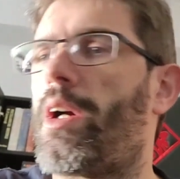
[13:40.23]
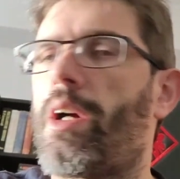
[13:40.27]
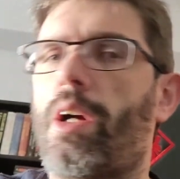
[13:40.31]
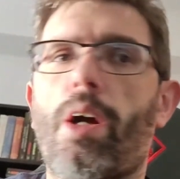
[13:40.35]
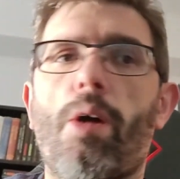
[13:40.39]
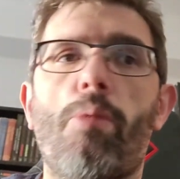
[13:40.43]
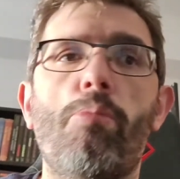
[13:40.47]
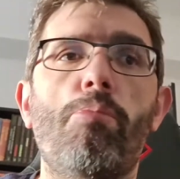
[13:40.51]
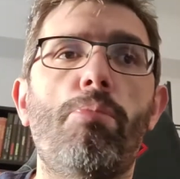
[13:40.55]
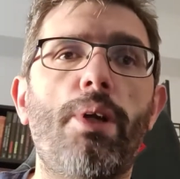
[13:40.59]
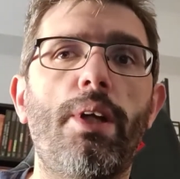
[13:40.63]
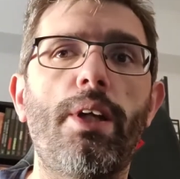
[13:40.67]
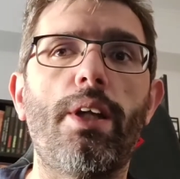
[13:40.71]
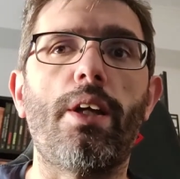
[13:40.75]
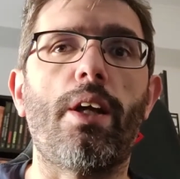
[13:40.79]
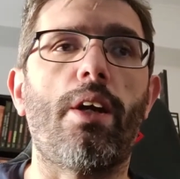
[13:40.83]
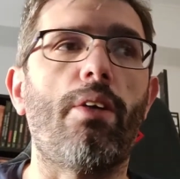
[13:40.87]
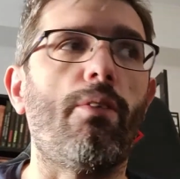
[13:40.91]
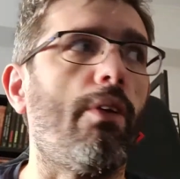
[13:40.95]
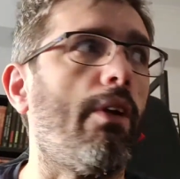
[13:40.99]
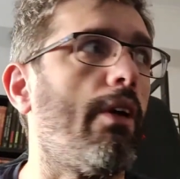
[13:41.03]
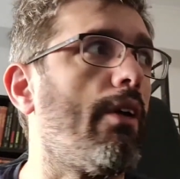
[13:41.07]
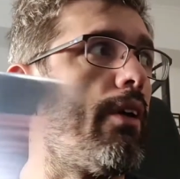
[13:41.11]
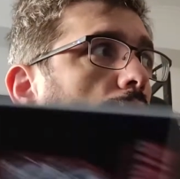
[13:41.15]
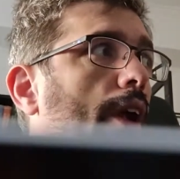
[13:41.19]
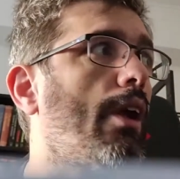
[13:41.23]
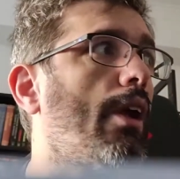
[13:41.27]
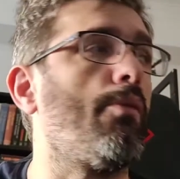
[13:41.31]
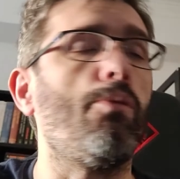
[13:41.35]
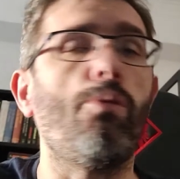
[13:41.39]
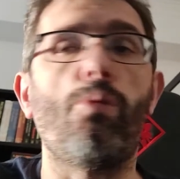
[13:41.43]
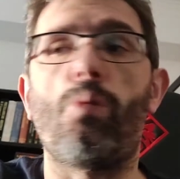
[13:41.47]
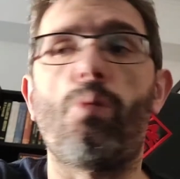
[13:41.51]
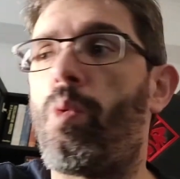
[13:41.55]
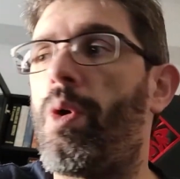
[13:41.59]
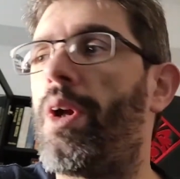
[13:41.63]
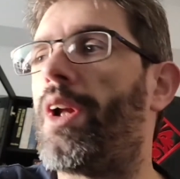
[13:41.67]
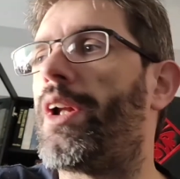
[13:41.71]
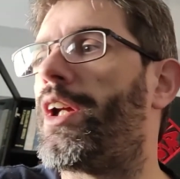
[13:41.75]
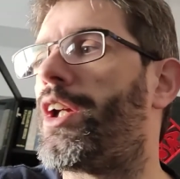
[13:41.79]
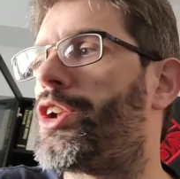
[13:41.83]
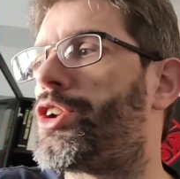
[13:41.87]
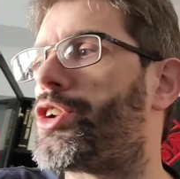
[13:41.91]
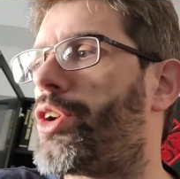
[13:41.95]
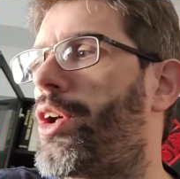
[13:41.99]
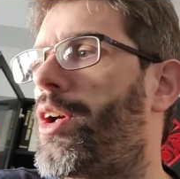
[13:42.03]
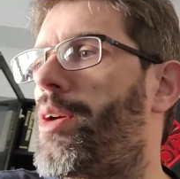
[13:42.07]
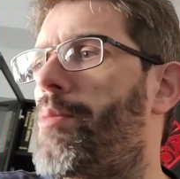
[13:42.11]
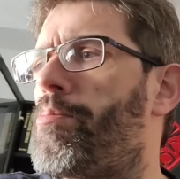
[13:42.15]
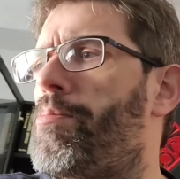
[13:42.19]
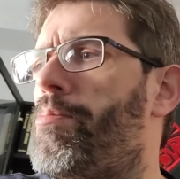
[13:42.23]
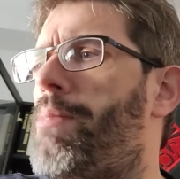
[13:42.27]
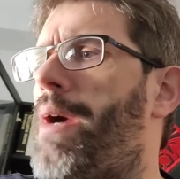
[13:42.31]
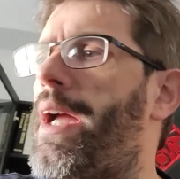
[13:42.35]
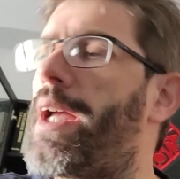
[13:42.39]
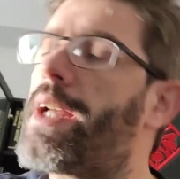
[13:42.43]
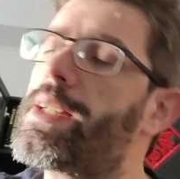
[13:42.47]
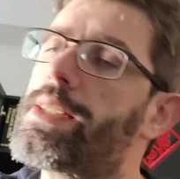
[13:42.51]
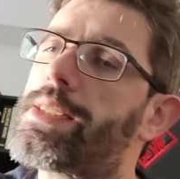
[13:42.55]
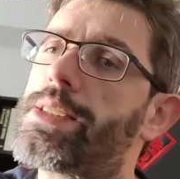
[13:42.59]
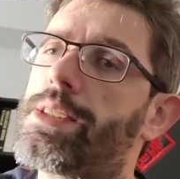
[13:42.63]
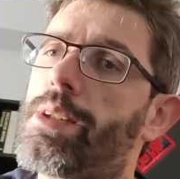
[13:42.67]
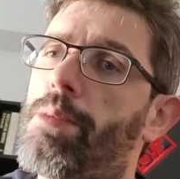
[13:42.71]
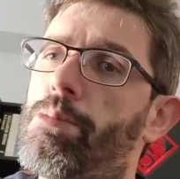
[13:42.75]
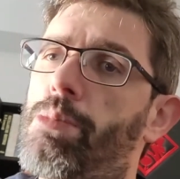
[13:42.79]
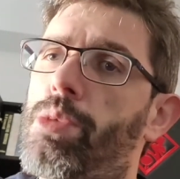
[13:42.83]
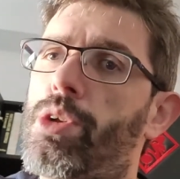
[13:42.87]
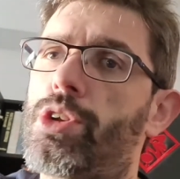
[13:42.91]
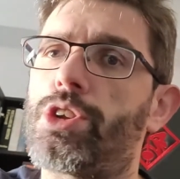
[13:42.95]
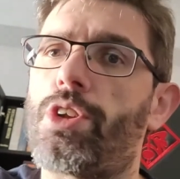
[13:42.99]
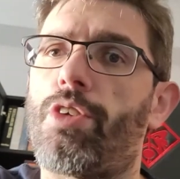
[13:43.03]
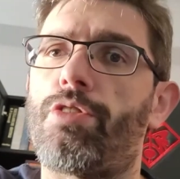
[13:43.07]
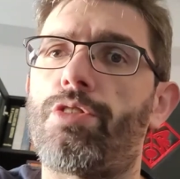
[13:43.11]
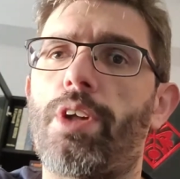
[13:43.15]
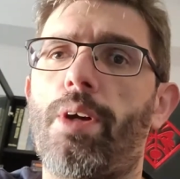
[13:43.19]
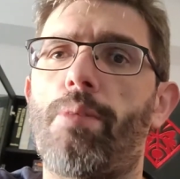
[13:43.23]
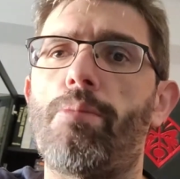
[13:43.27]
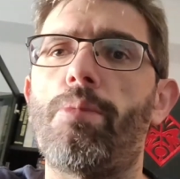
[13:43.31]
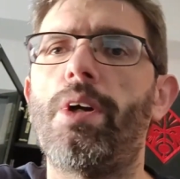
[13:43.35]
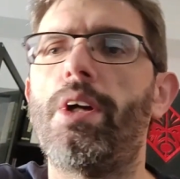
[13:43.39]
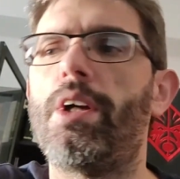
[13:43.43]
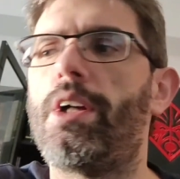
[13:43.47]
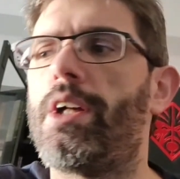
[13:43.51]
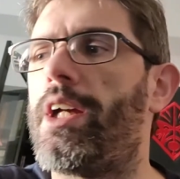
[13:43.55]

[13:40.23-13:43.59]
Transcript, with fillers: a company I'm really enjoying buying some books of them.